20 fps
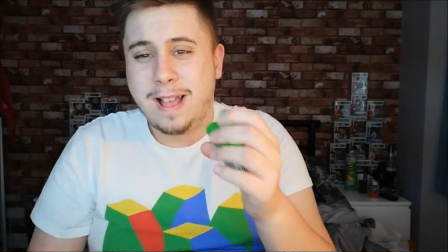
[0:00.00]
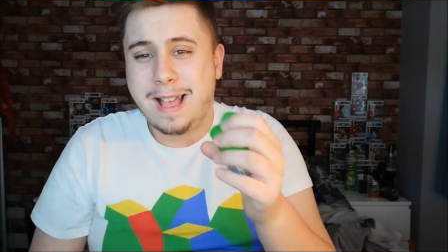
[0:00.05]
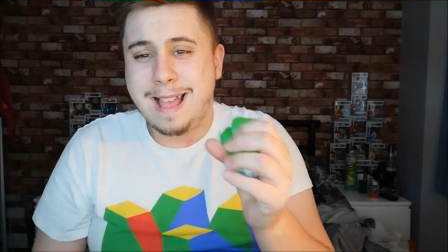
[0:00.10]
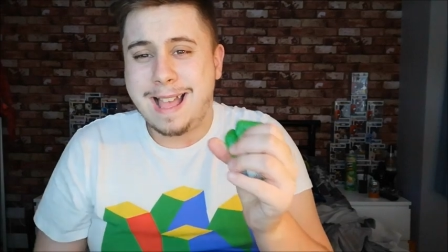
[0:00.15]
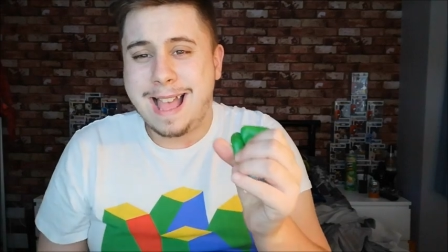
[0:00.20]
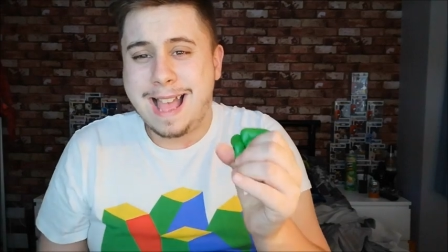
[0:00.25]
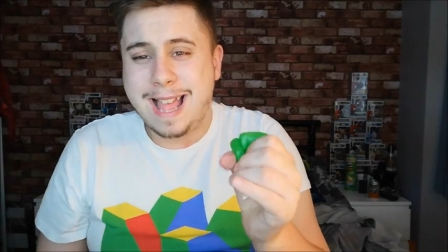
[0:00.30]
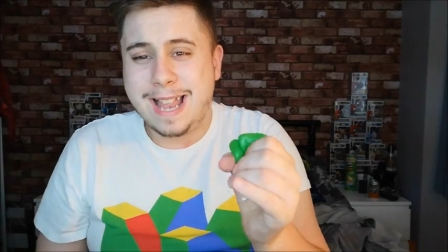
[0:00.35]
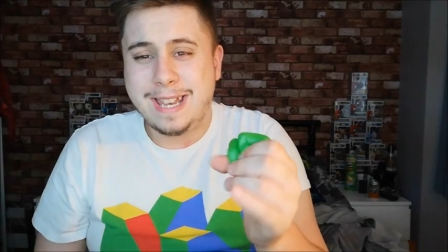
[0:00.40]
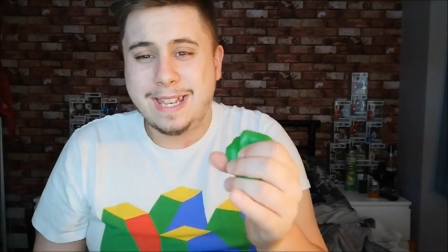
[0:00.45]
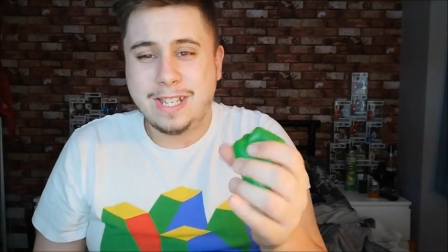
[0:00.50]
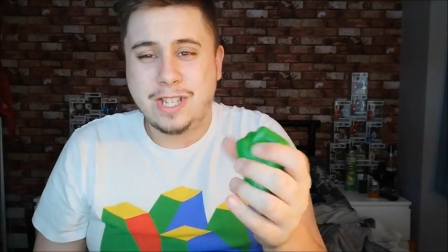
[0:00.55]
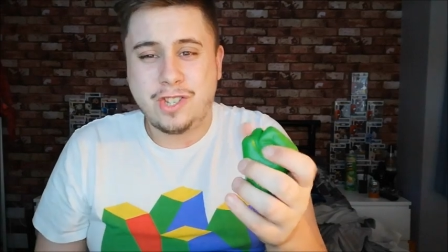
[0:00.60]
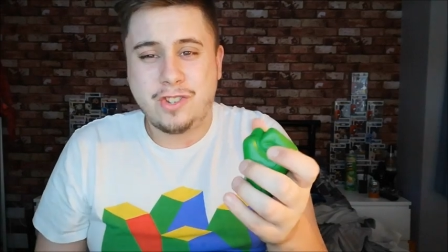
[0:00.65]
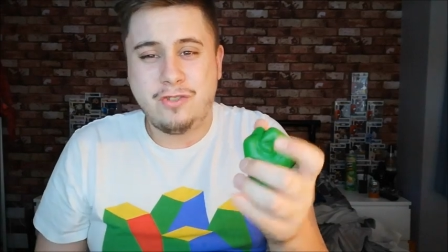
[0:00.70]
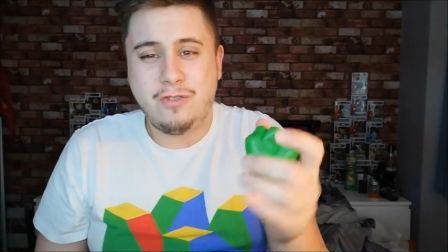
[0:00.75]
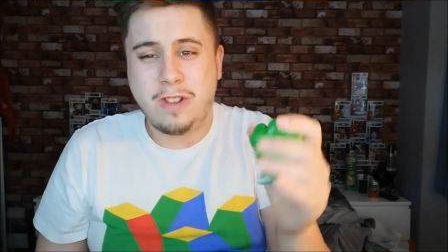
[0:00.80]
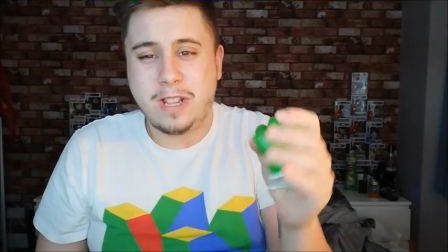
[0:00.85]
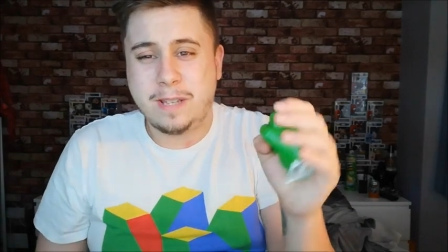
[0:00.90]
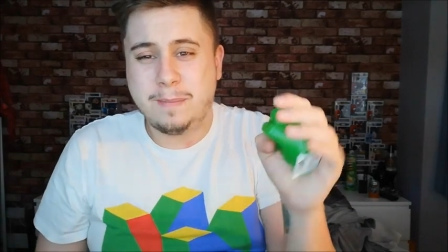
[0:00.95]
hand
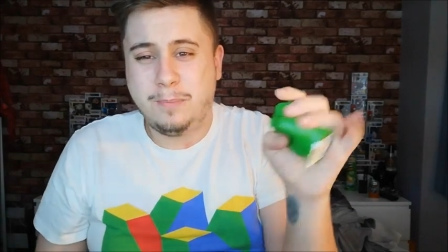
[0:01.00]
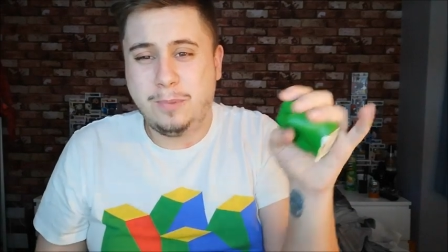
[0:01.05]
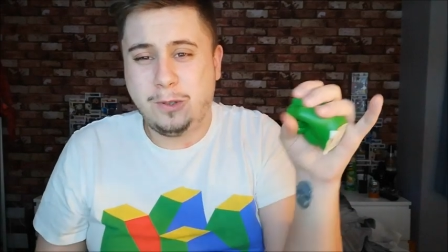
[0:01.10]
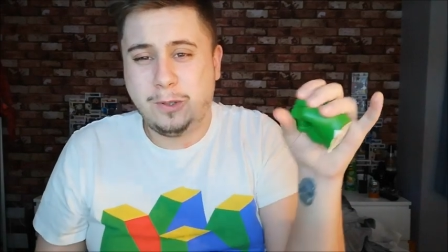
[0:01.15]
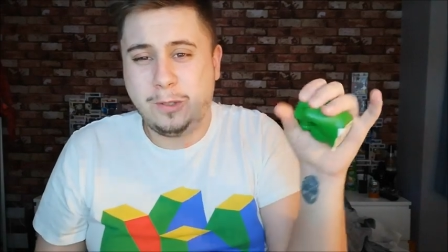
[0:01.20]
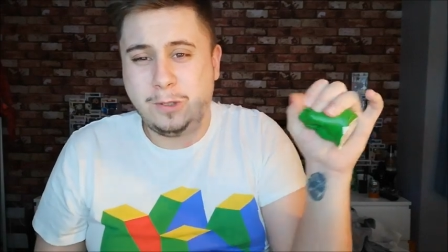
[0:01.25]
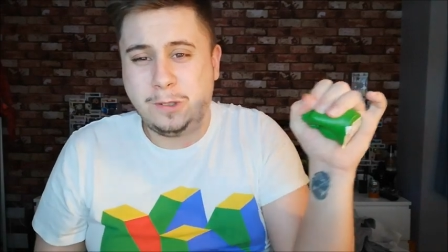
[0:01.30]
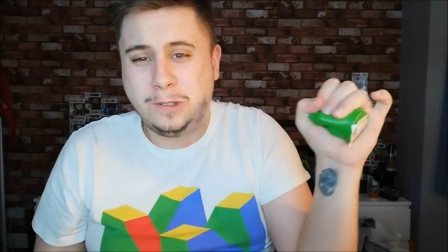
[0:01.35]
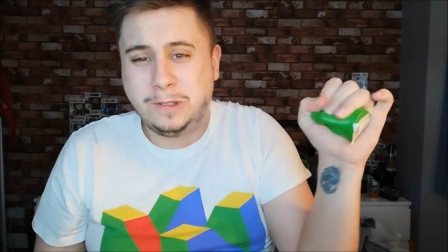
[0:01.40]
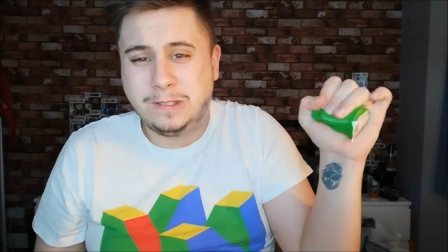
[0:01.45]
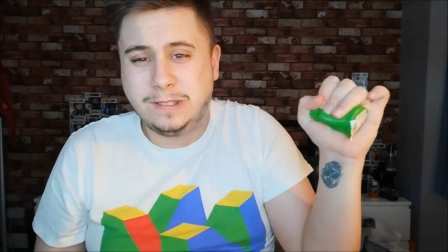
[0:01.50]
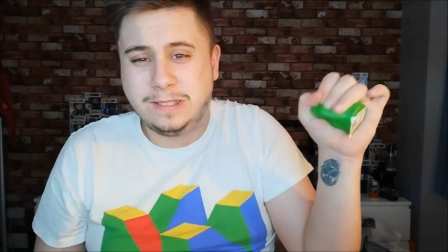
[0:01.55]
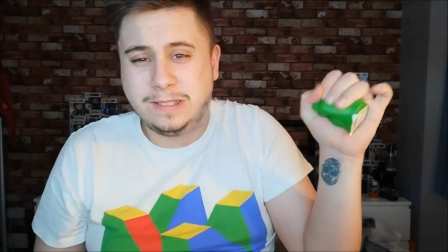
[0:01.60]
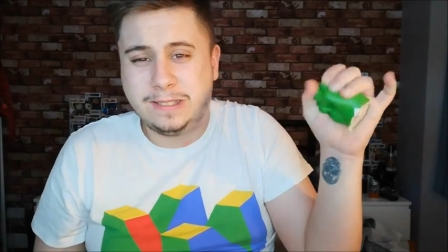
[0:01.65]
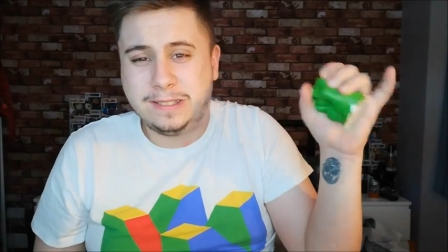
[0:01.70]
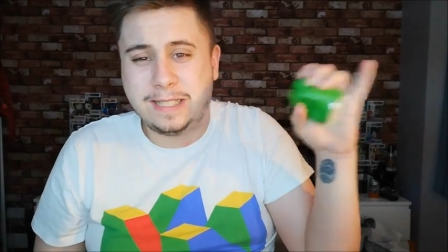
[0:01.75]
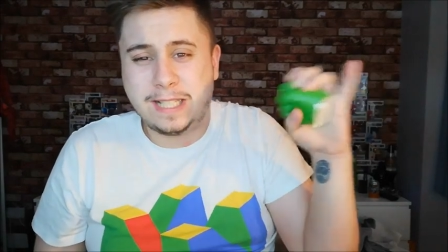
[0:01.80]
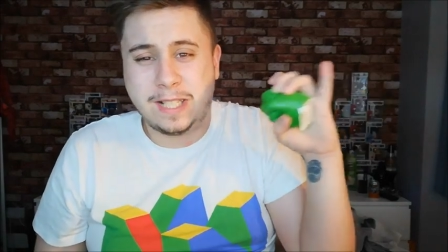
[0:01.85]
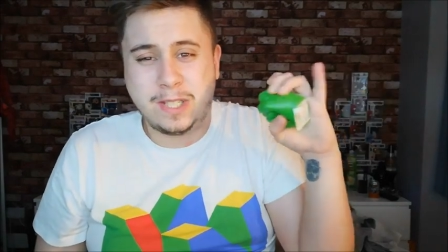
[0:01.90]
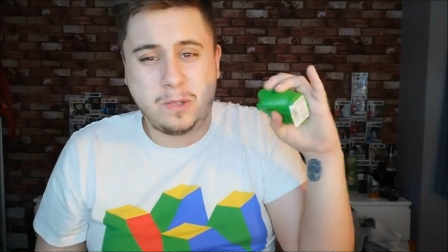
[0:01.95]
stress ball.
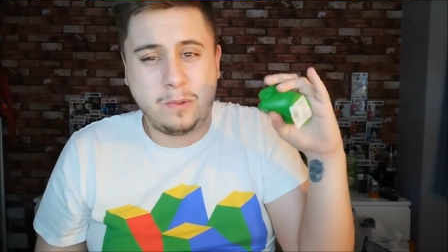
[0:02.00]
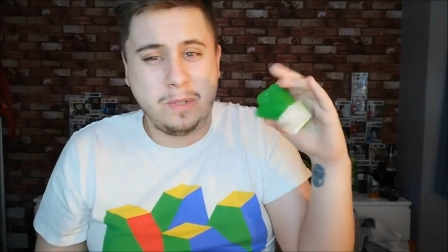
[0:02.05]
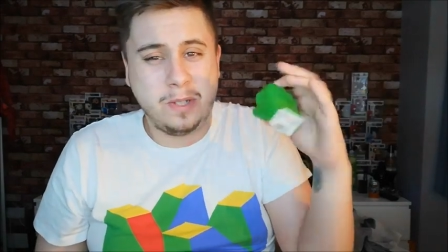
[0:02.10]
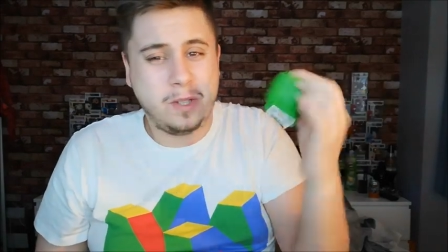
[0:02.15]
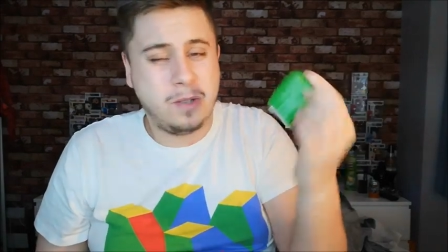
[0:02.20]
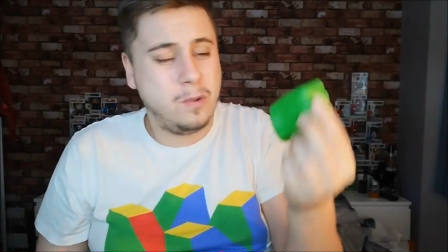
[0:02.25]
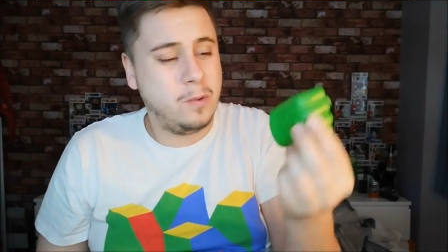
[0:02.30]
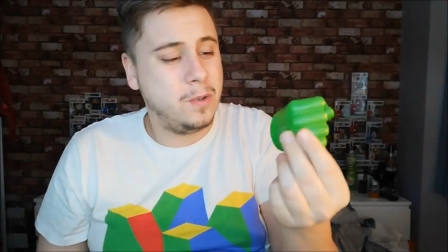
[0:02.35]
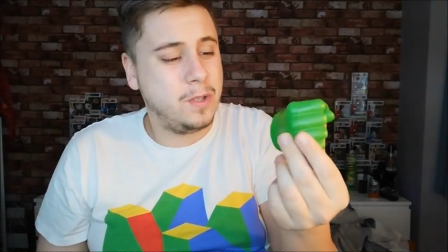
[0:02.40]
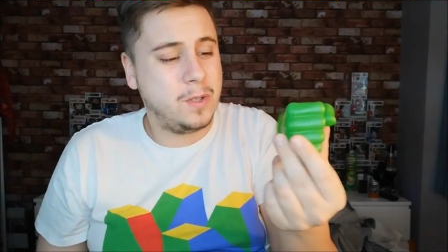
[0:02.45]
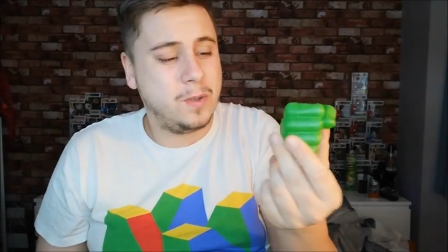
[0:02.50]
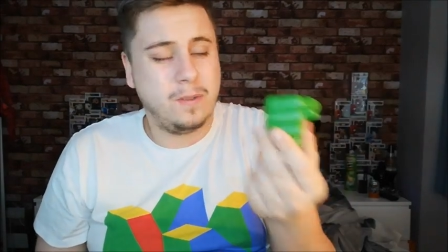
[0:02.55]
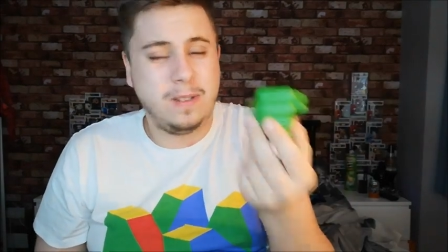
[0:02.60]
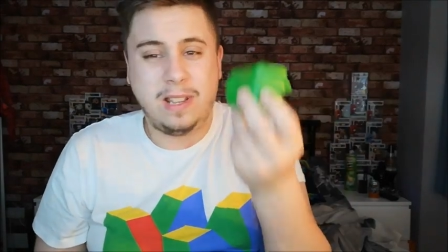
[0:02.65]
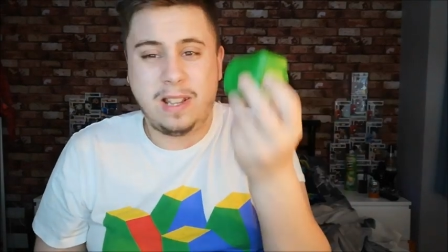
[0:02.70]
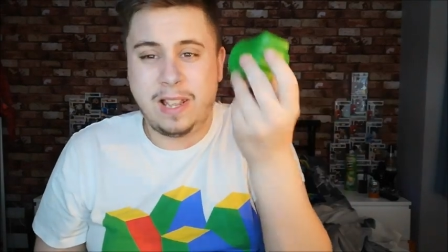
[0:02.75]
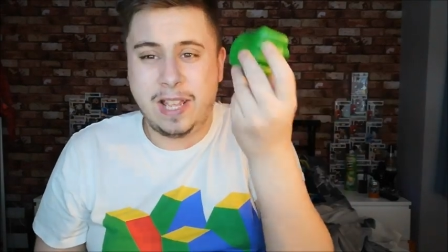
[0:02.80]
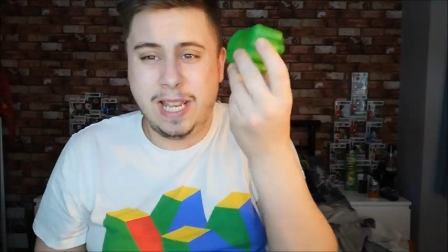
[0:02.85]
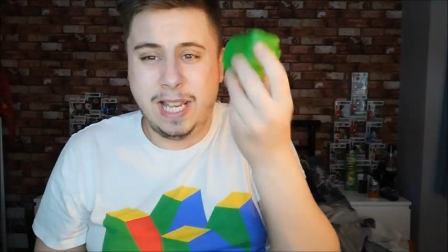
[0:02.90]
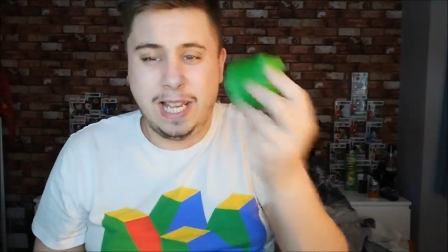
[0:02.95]
That's always called sort of
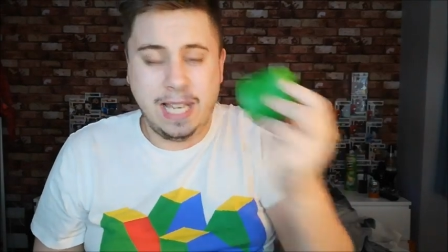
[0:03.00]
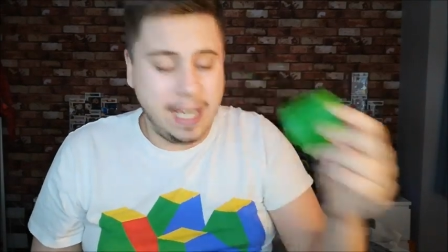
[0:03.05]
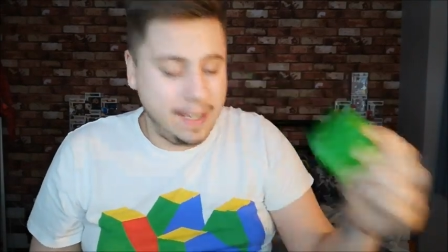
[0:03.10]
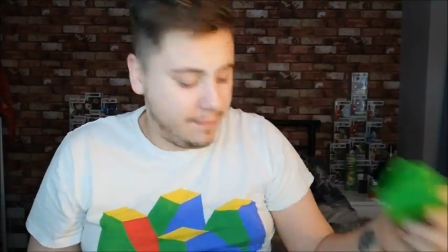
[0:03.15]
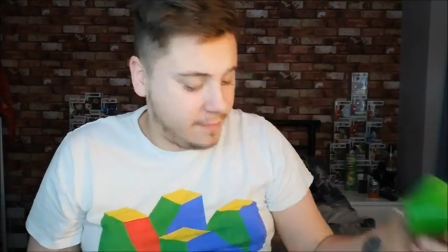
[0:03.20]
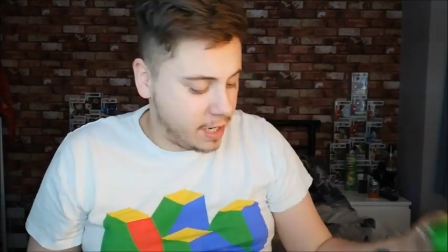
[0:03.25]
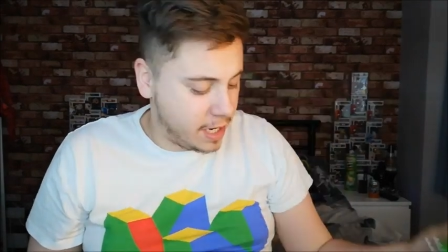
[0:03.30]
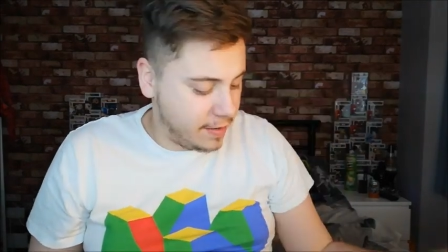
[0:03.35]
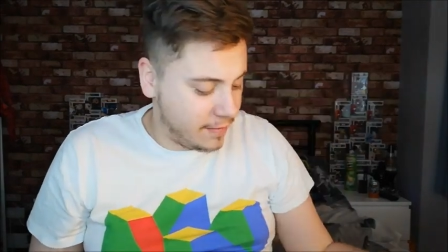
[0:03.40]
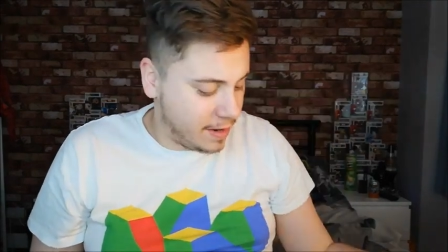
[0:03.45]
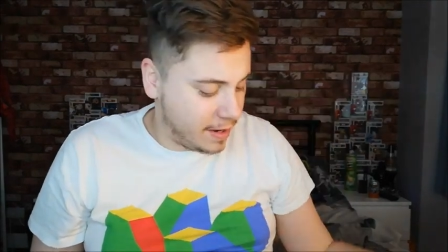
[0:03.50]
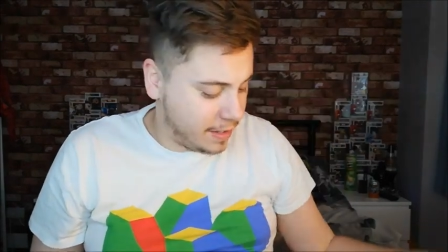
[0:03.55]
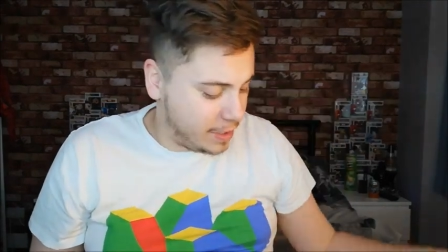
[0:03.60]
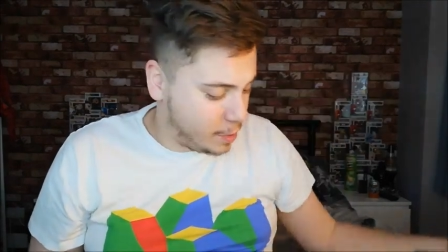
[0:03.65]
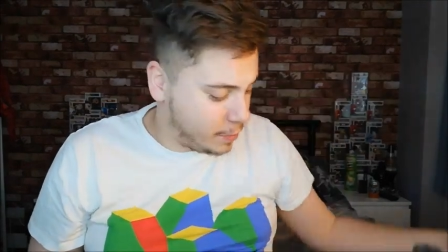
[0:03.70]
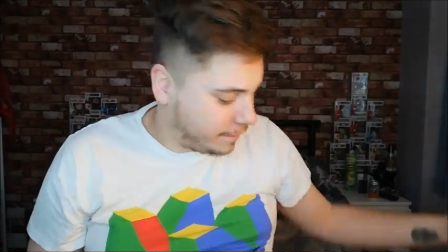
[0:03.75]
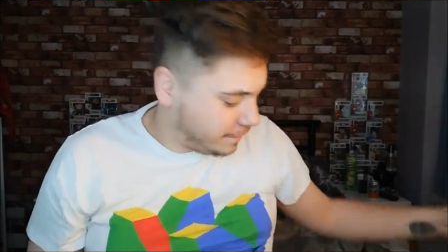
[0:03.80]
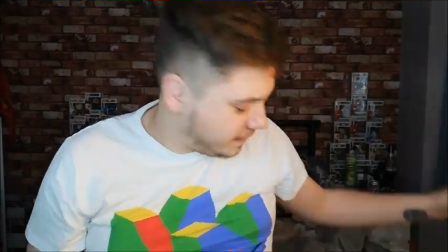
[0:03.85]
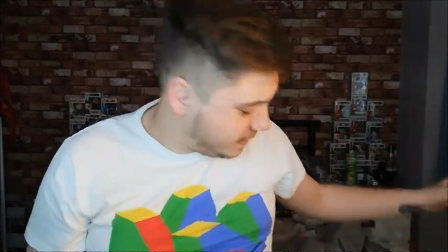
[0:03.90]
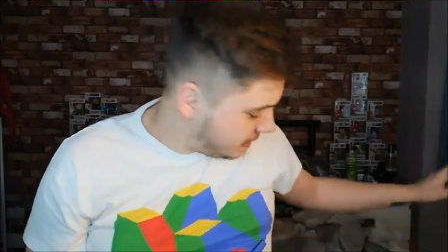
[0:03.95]
lightly running around the
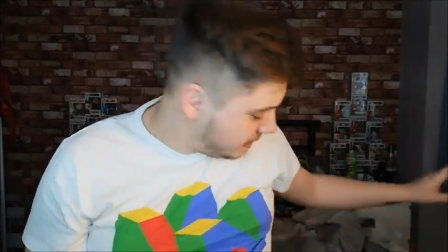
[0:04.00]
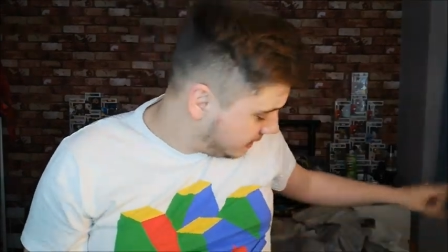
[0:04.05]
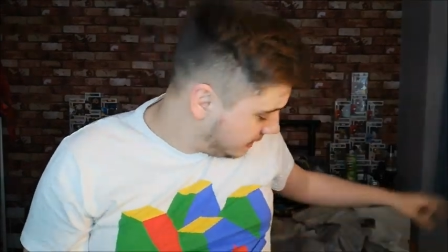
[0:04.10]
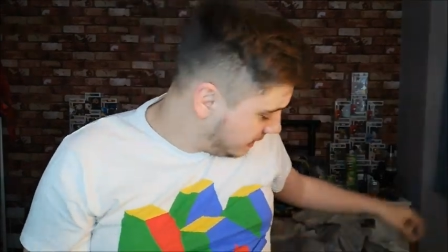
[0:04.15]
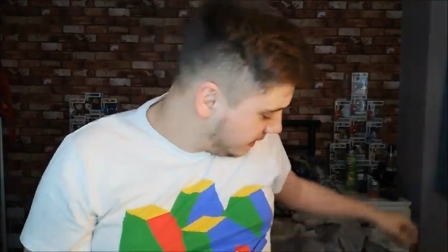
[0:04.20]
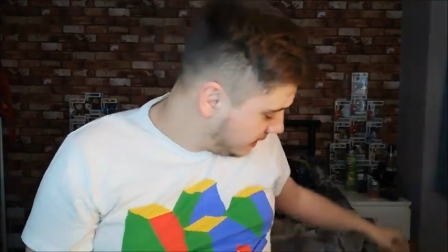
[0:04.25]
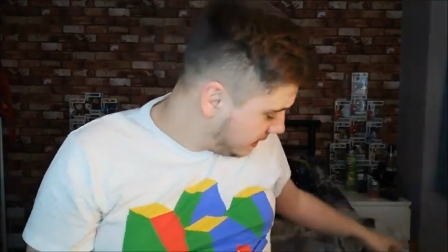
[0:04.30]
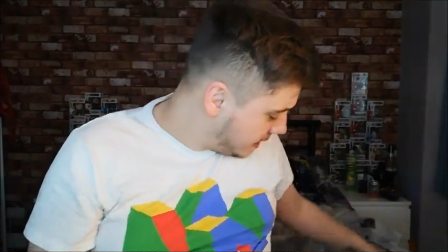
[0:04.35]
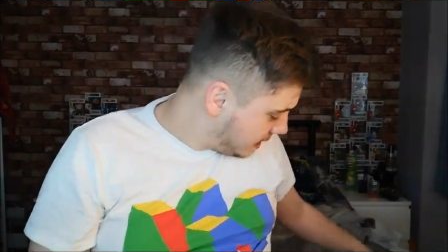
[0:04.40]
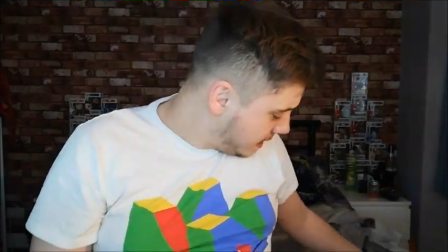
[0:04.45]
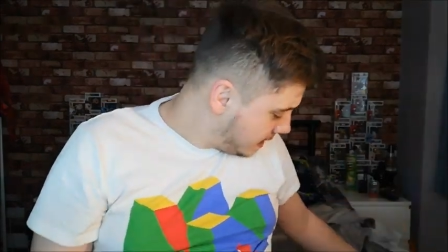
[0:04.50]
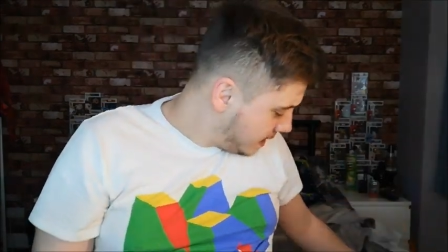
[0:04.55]
office.